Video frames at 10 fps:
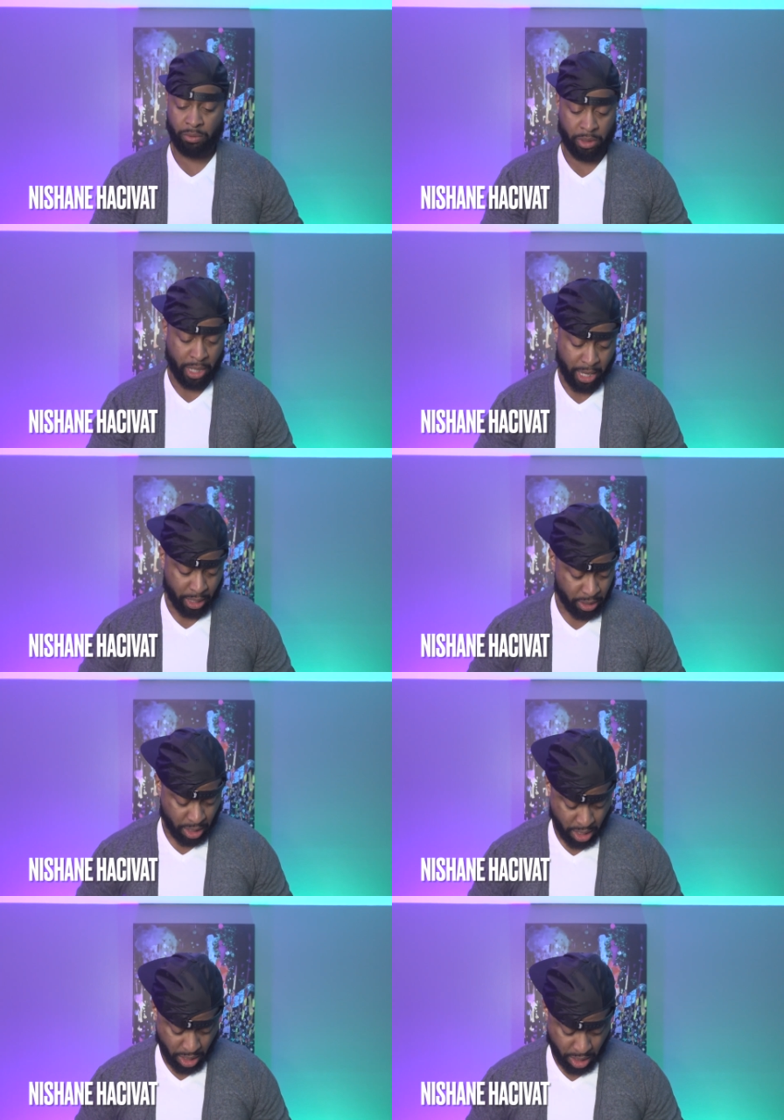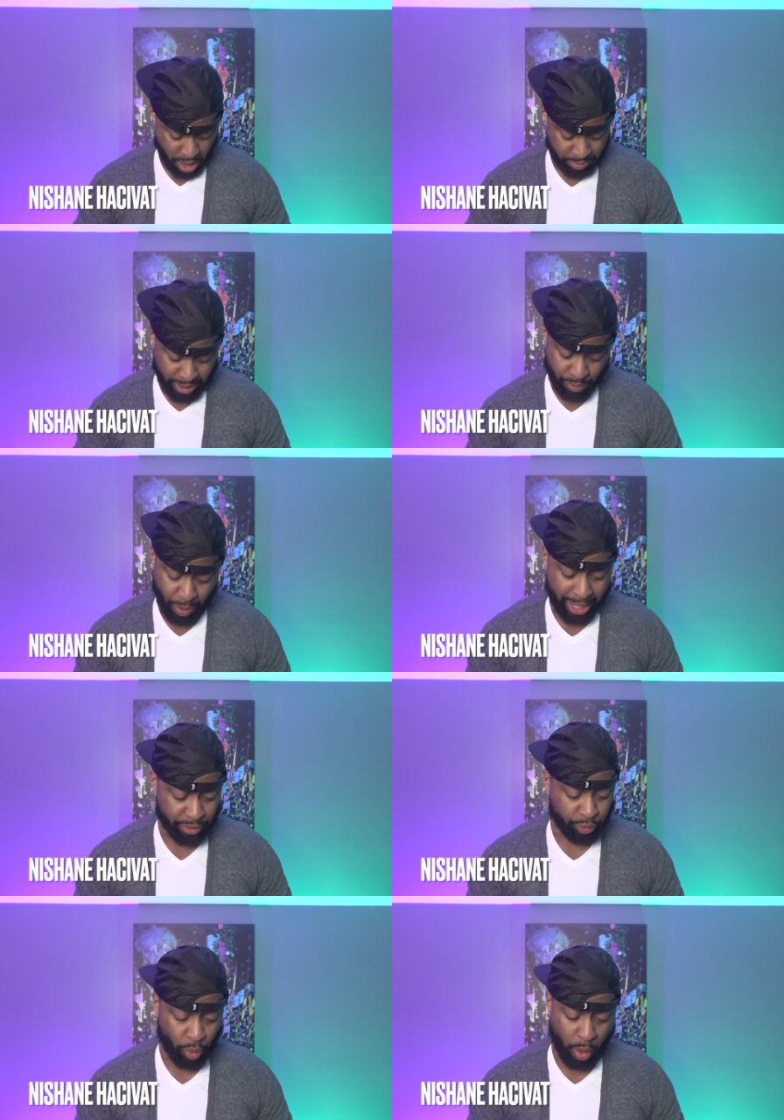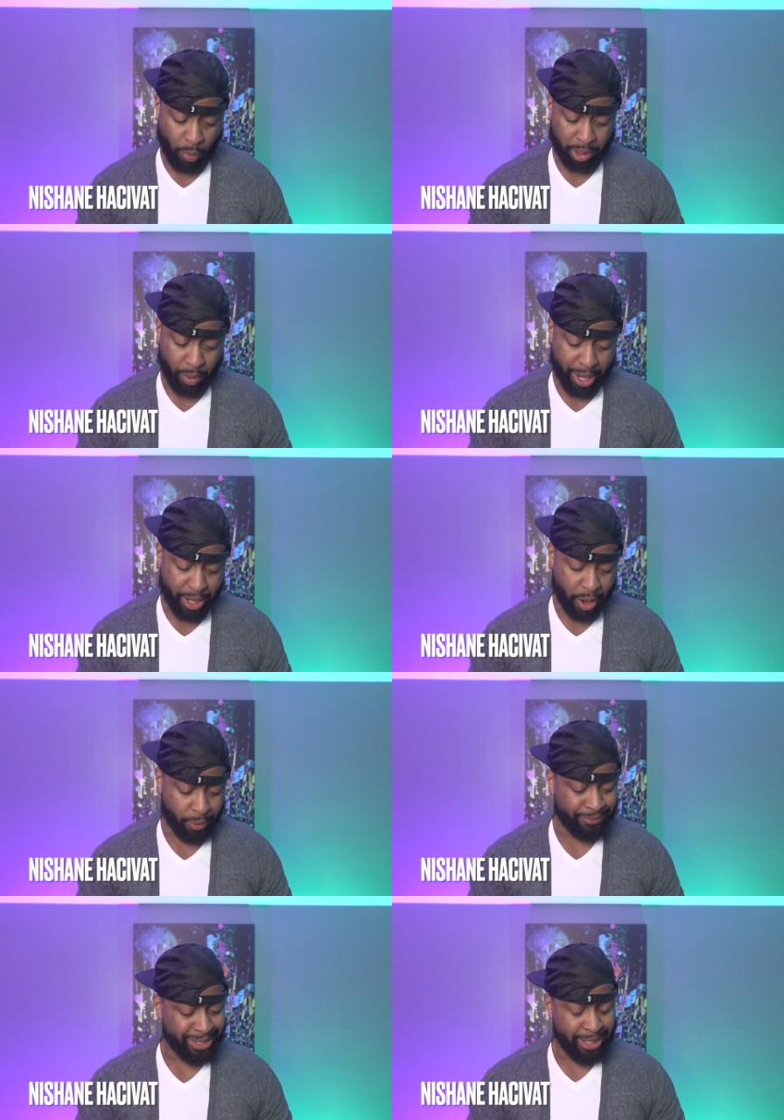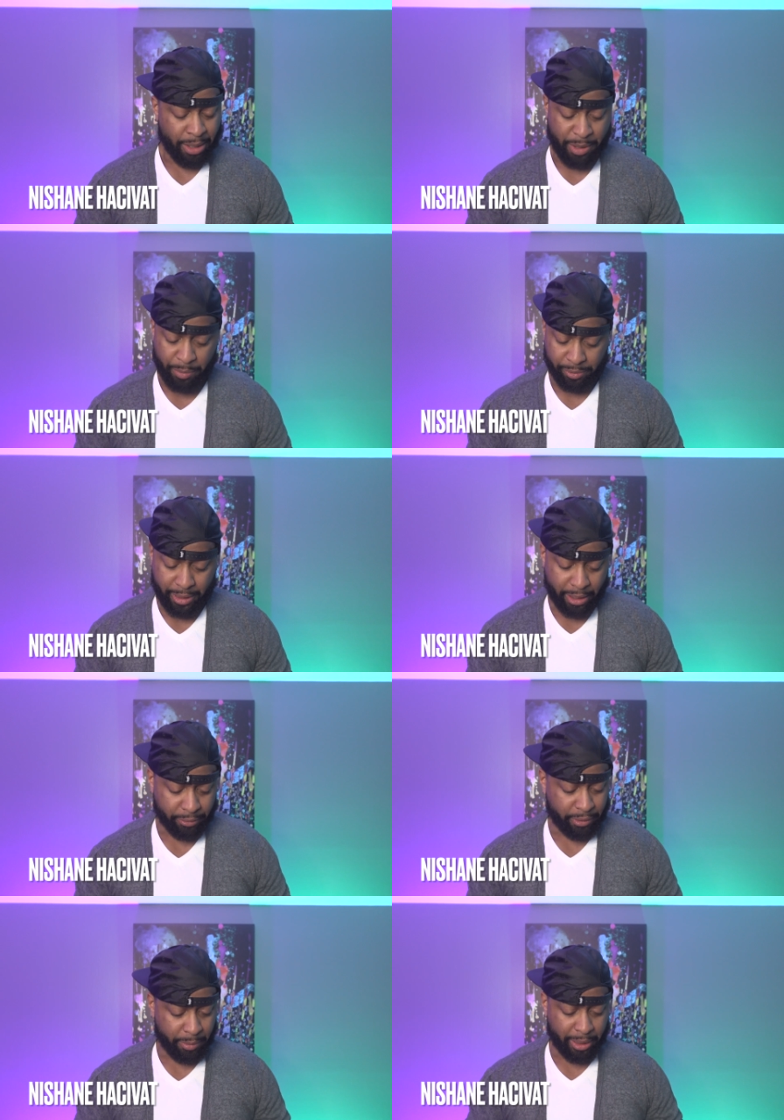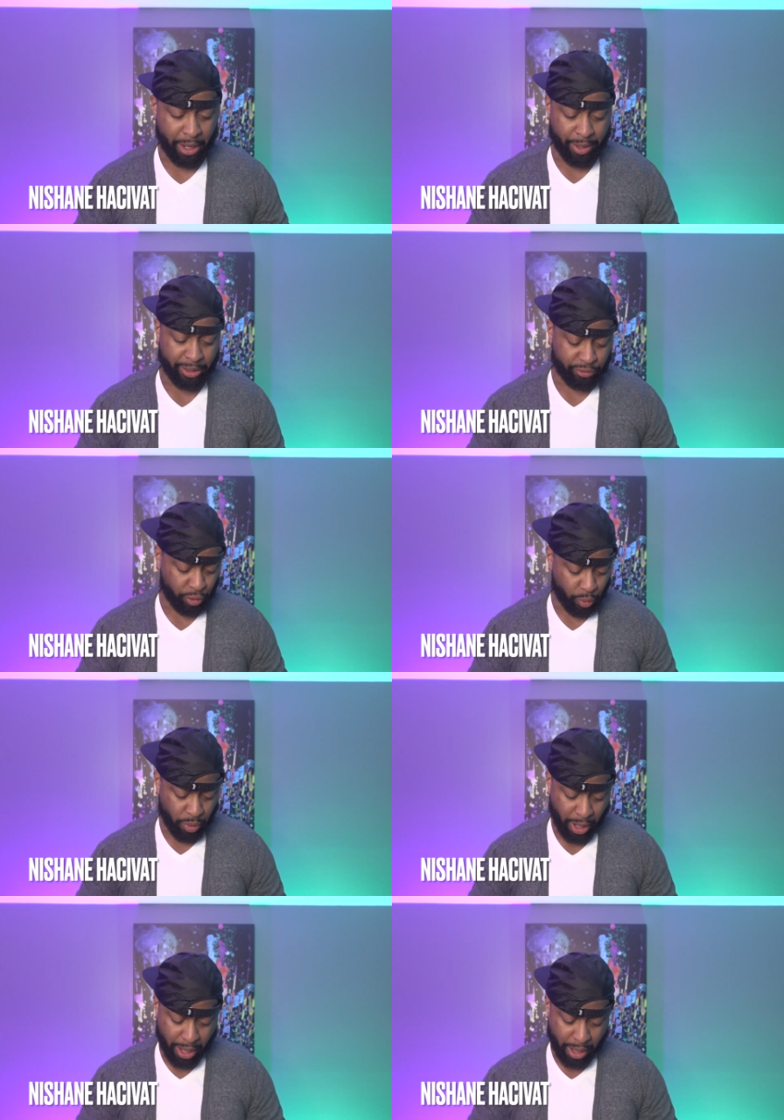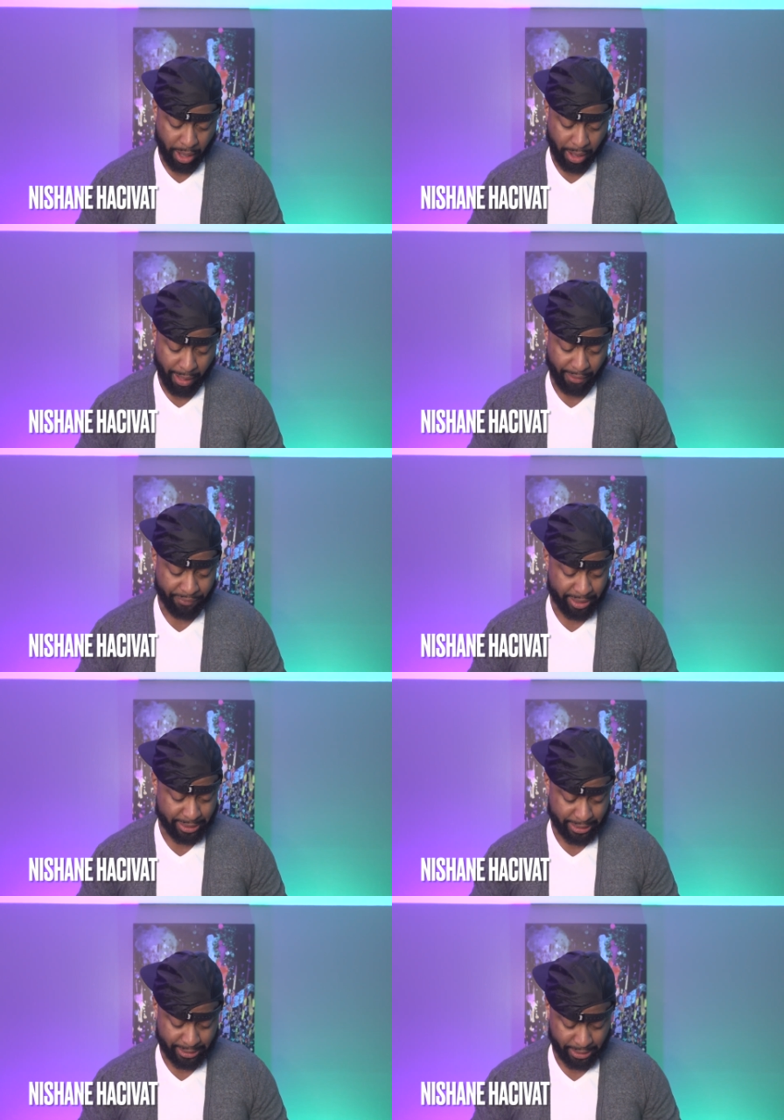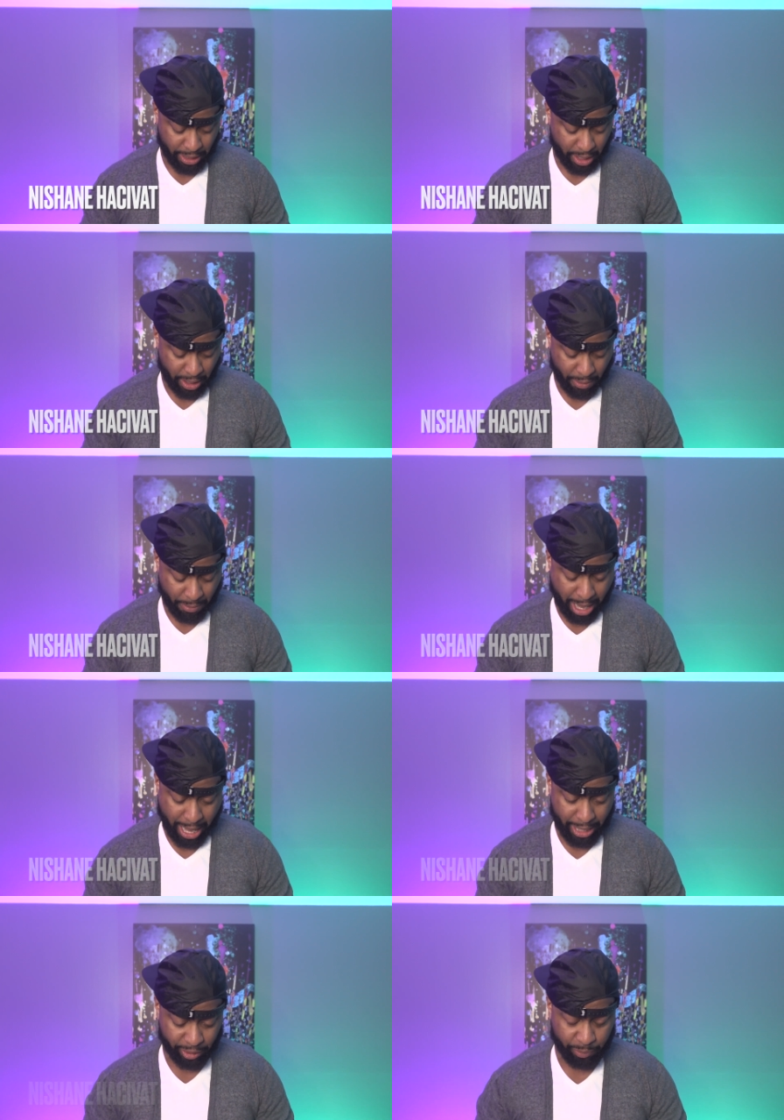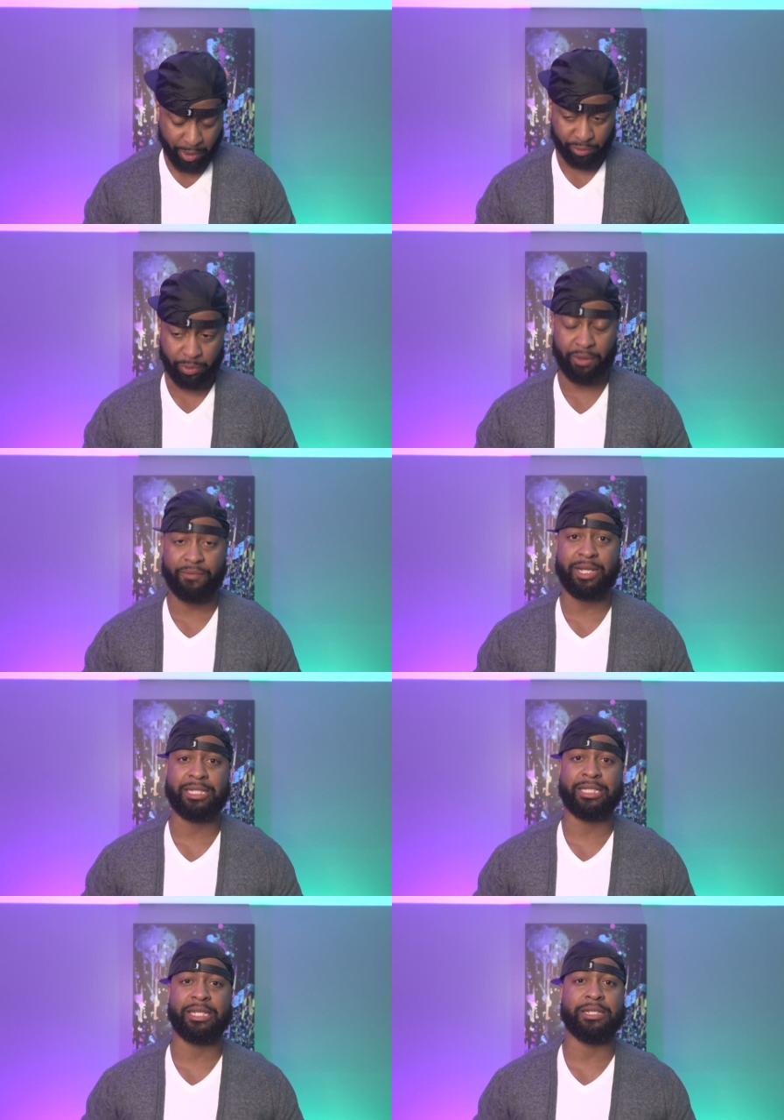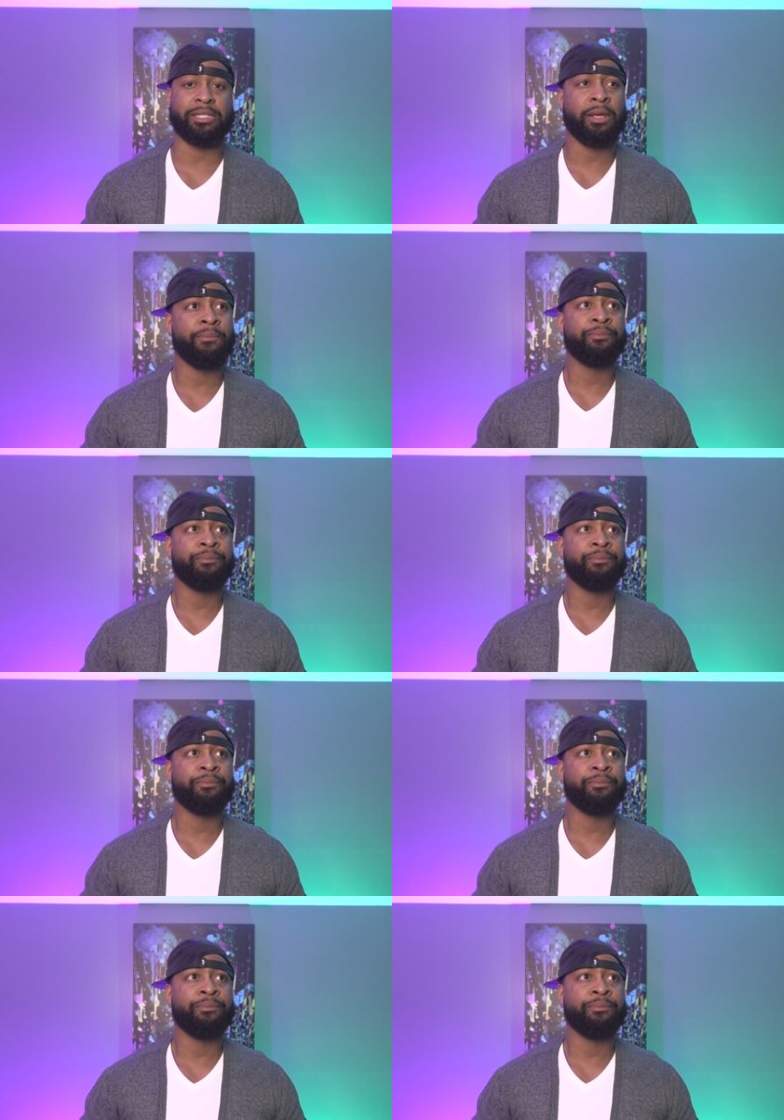Yeah, getting right into it. What do I know? People say there's similarity to Aventus. My experience with Aventus is,